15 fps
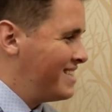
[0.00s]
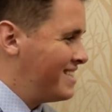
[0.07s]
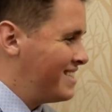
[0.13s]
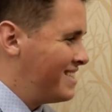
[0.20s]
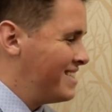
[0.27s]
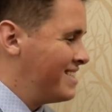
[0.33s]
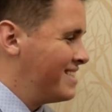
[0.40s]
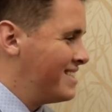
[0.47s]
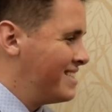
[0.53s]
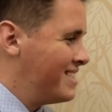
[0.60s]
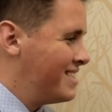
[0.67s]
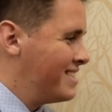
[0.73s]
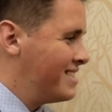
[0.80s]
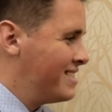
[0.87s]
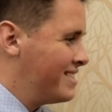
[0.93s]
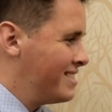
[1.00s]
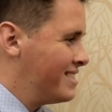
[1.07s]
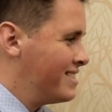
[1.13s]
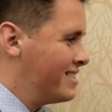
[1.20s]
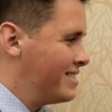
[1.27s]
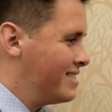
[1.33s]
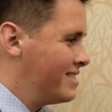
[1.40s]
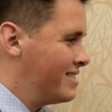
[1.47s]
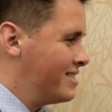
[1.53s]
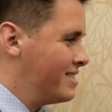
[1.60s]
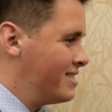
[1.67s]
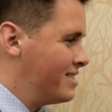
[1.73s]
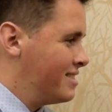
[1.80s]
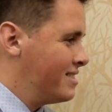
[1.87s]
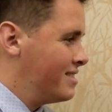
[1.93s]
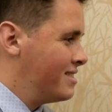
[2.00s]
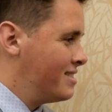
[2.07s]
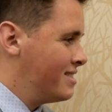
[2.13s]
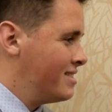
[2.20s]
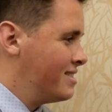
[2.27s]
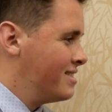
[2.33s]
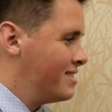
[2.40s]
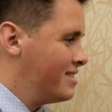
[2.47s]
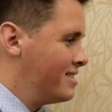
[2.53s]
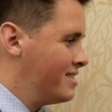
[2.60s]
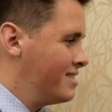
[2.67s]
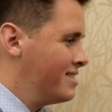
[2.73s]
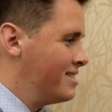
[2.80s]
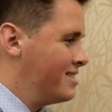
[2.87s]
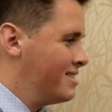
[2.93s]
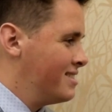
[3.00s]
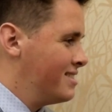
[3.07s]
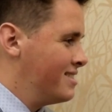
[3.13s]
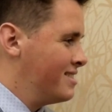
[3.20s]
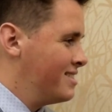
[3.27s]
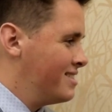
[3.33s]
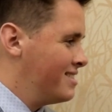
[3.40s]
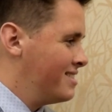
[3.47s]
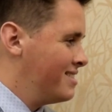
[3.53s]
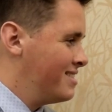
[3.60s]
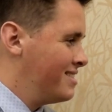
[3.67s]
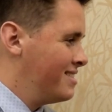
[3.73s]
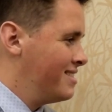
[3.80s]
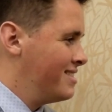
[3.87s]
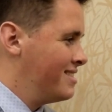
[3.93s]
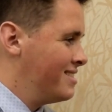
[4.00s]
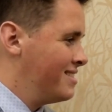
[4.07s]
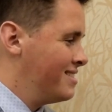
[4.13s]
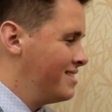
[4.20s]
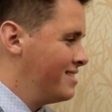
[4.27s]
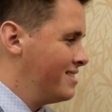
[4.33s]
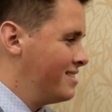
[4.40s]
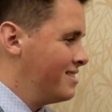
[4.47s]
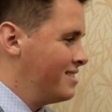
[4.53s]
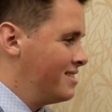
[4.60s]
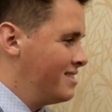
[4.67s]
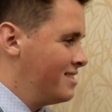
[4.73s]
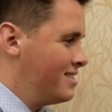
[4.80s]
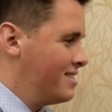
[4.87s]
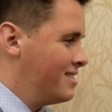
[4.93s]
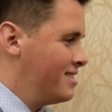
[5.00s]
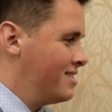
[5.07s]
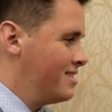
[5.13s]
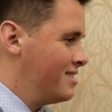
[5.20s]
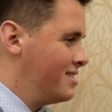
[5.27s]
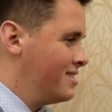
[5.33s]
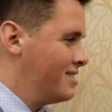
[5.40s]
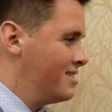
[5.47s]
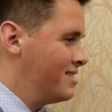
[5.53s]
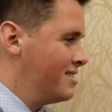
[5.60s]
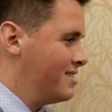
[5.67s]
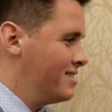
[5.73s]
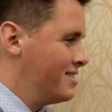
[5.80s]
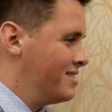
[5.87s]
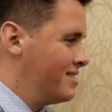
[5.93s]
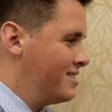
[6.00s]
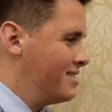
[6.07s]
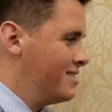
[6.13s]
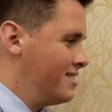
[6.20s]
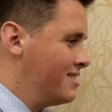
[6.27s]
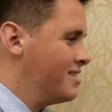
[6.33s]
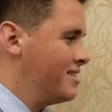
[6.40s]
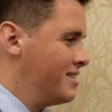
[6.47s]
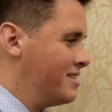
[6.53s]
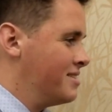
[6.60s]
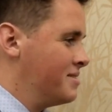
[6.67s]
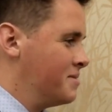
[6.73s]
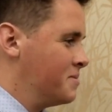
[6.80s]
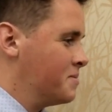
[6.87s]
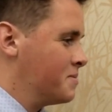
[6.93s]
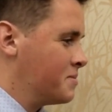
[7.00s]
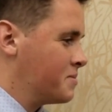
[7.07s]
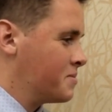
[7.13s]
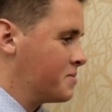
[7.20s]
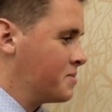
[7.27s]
No words are spoken by the person on screen.